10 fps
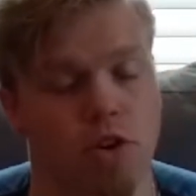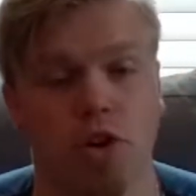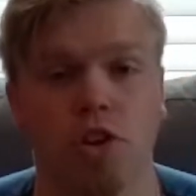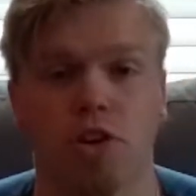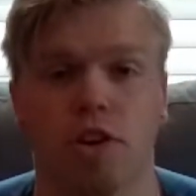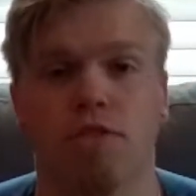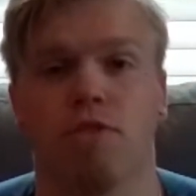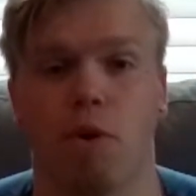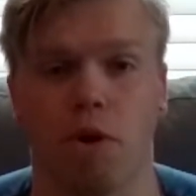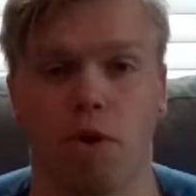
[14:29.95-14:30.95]
good-looking
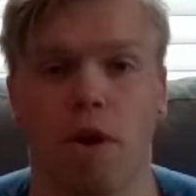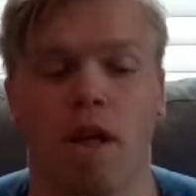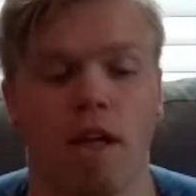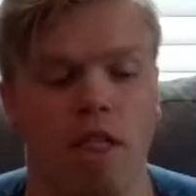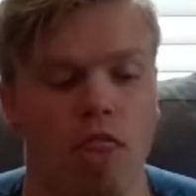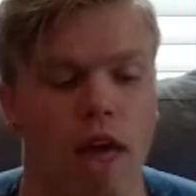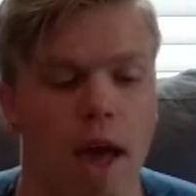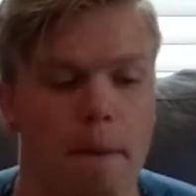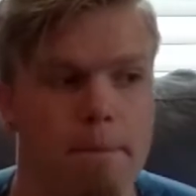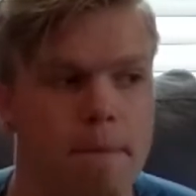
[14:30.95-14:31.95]
photo
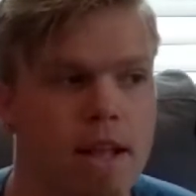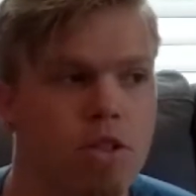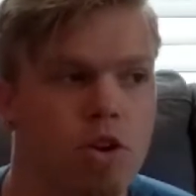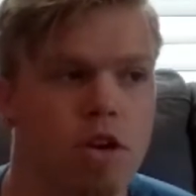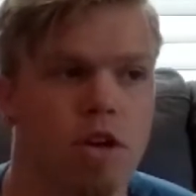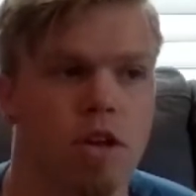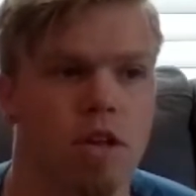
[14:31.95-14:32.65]
that may look